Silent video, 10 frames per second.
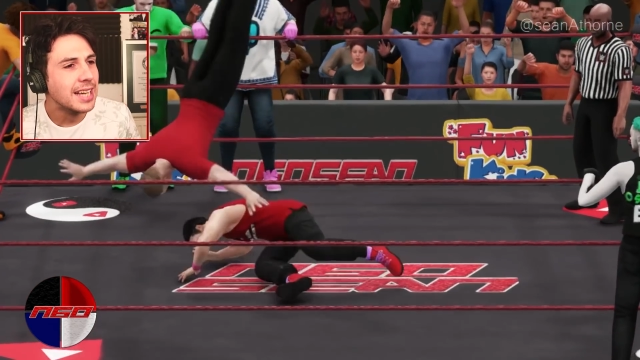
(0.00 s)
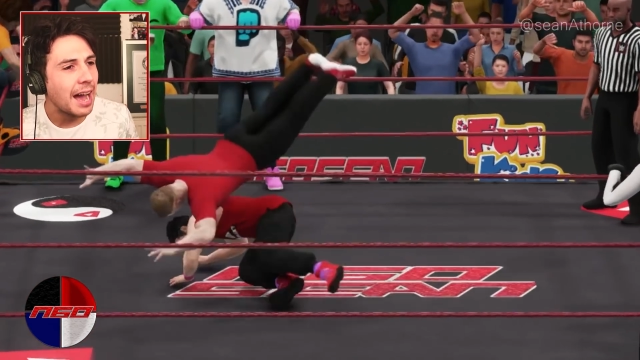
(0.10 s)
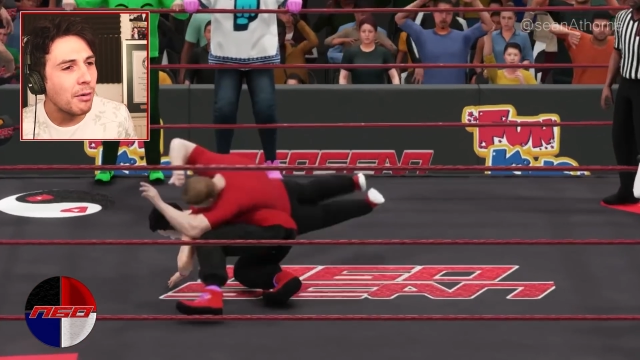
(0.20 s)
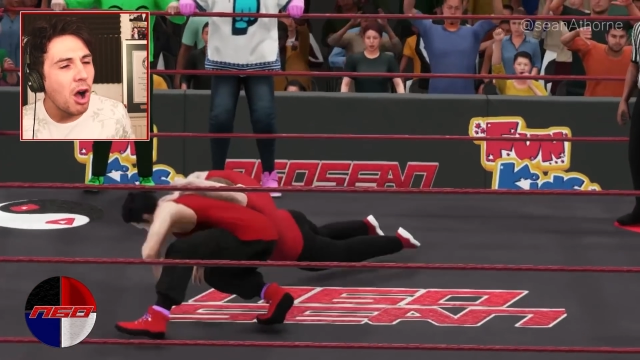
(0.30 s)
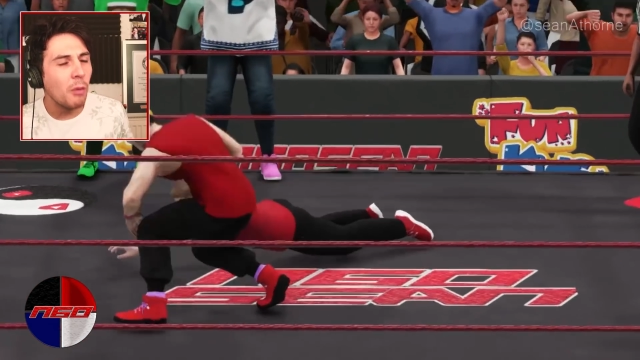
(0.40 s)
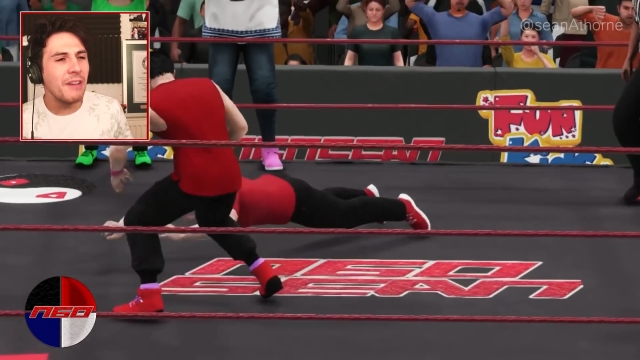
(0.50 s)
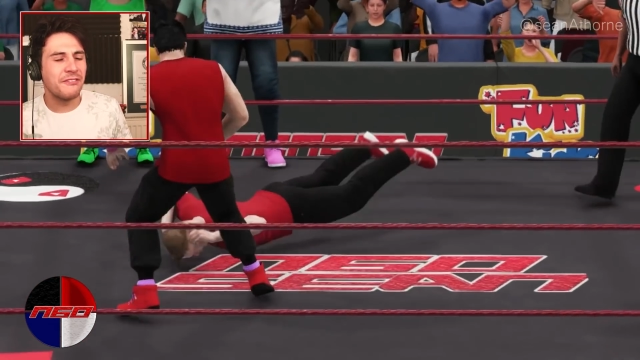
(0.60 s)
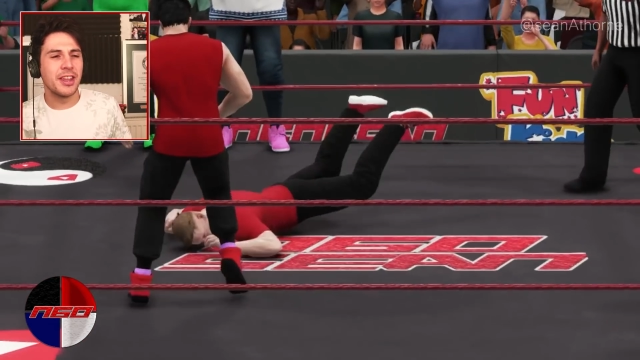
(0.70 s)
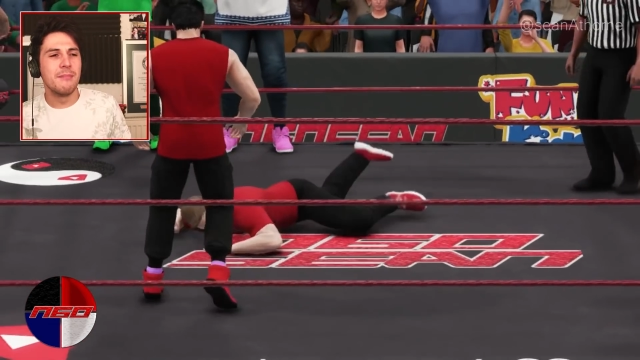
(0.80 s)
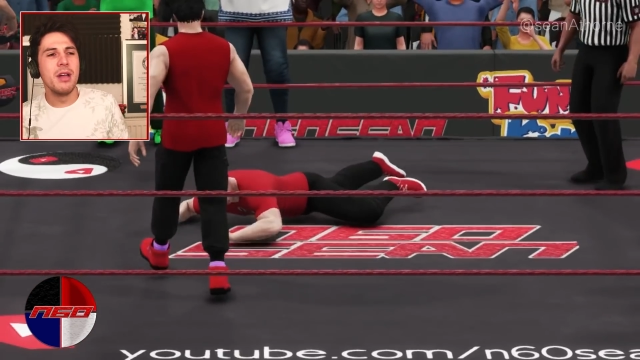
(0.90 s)
And well, went
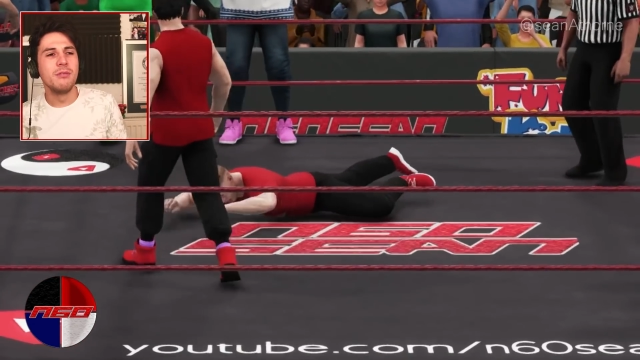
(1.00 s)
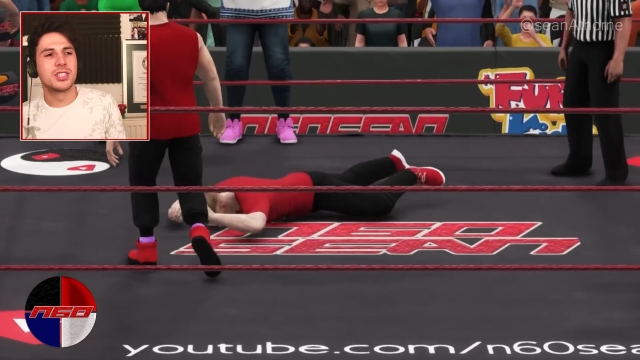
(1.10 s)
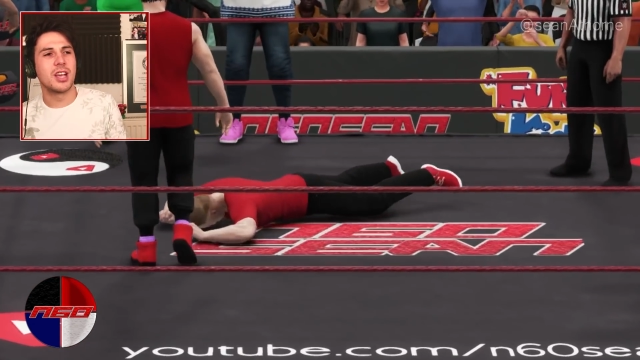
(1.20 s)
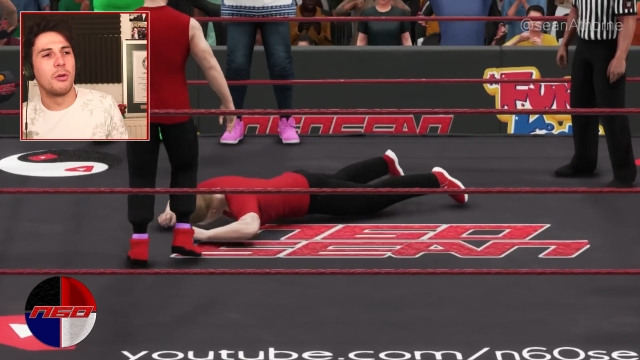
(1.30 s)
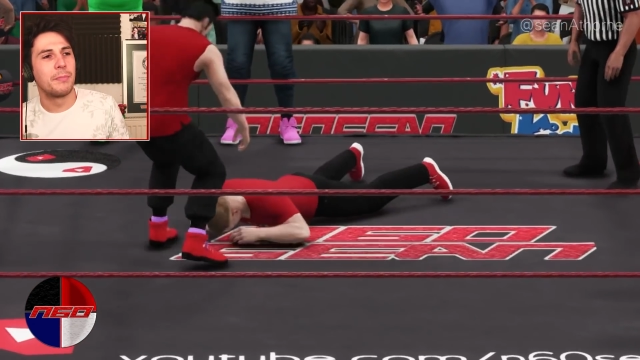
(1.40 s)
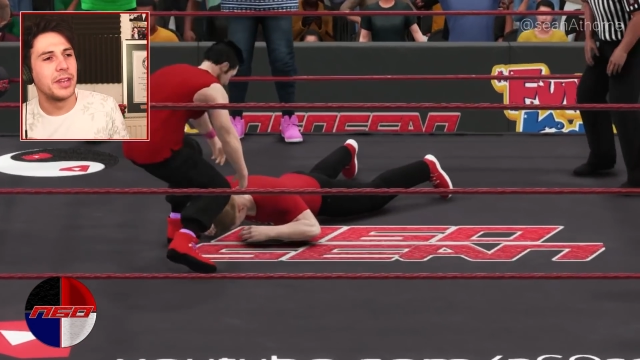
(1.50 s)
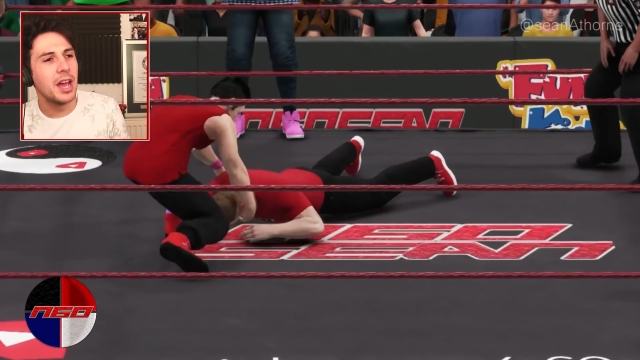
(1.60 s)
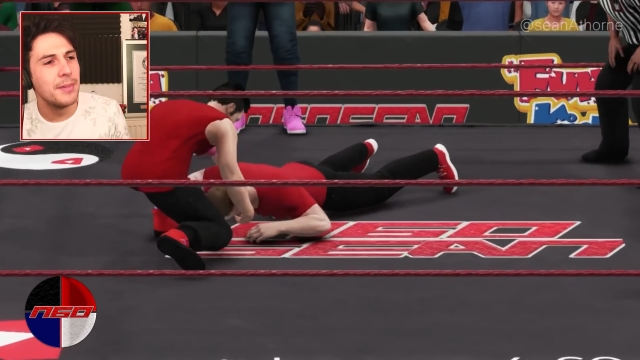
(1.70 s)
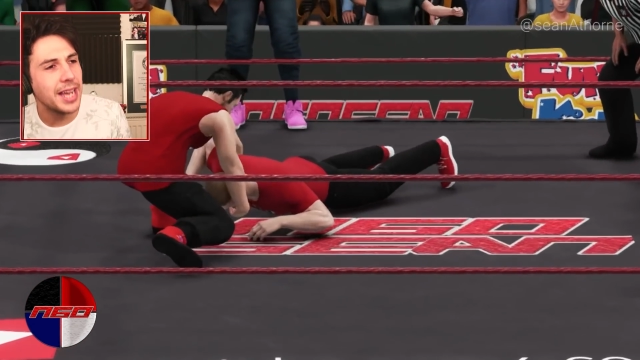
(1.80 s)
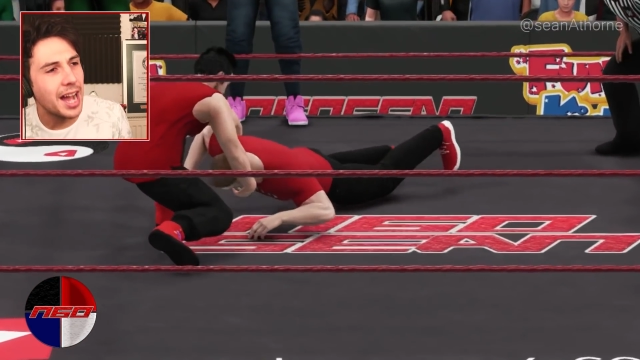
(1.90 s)
for the moonsault, but
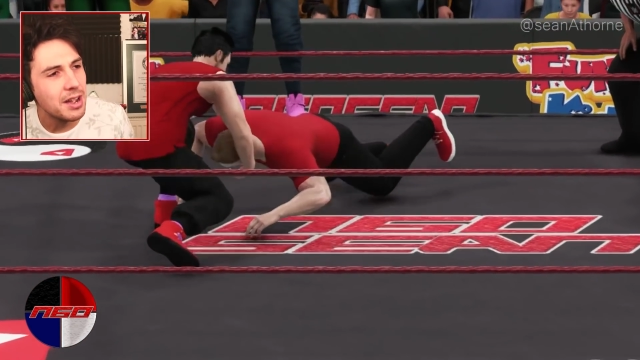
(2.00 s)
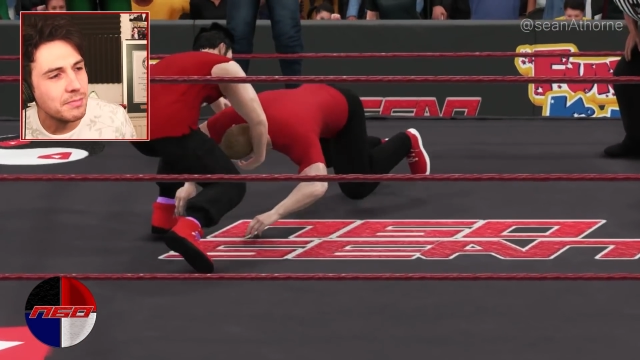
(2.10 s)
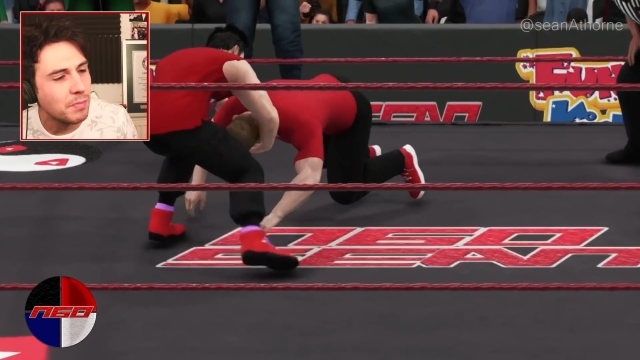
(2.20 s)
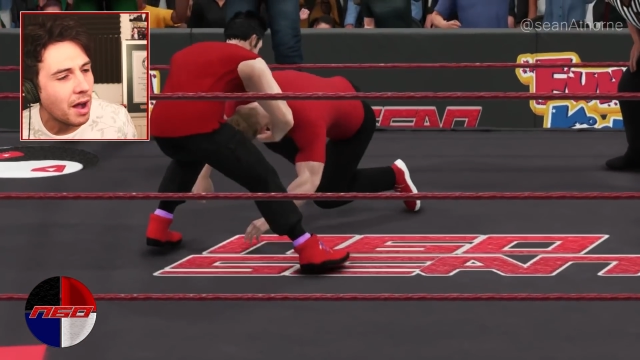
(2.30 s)
nobody home.